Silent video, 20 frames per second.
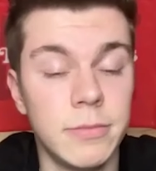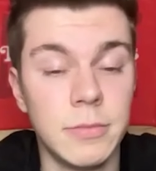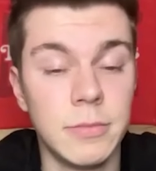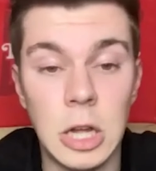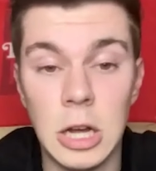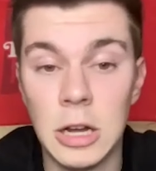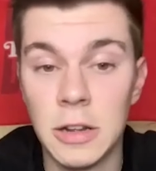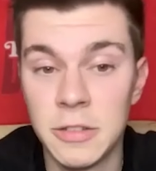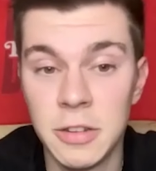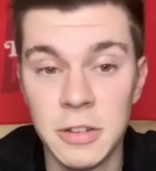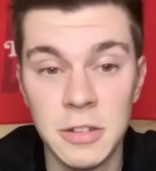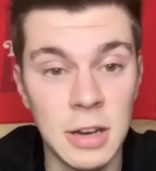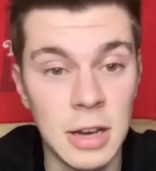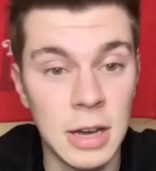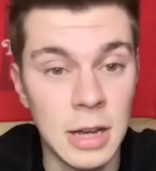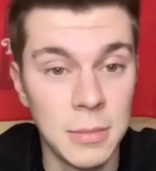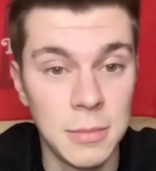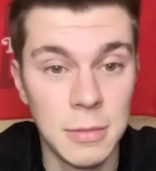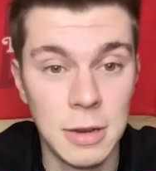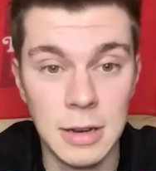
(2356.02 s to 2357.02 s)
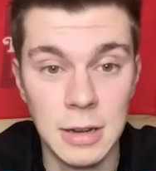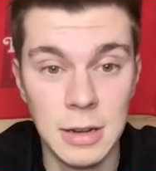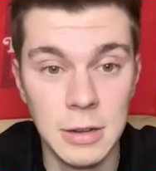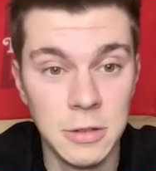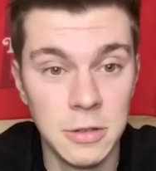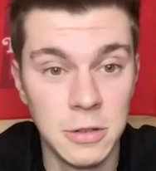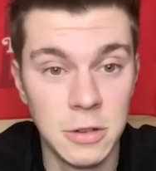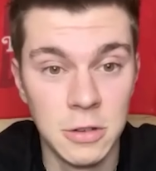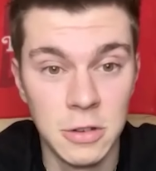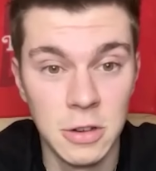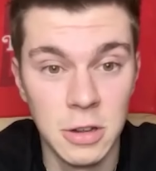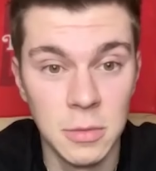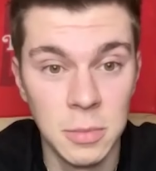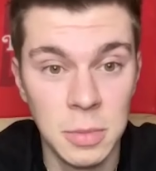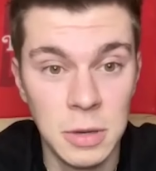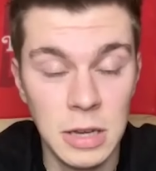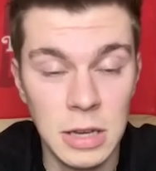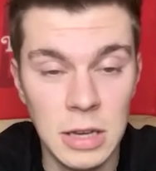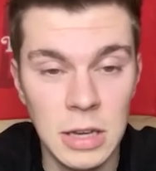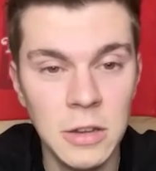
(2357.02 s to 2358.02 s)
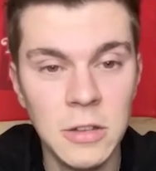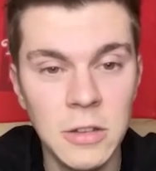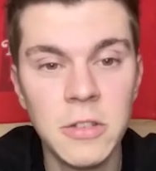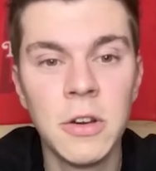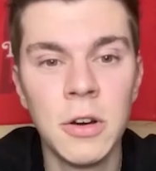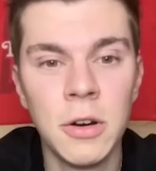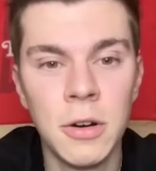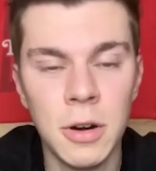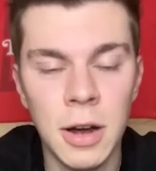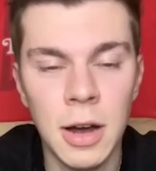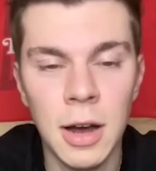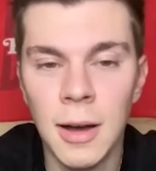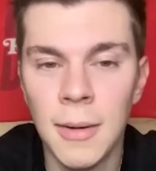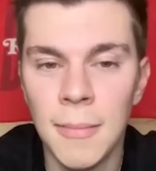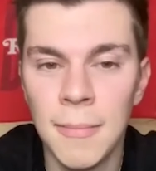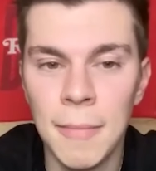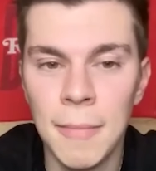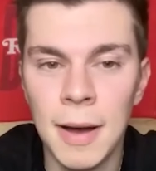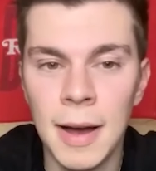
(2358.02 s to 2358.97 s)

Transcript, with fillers: Lots of time, and he's just going to be he's their um.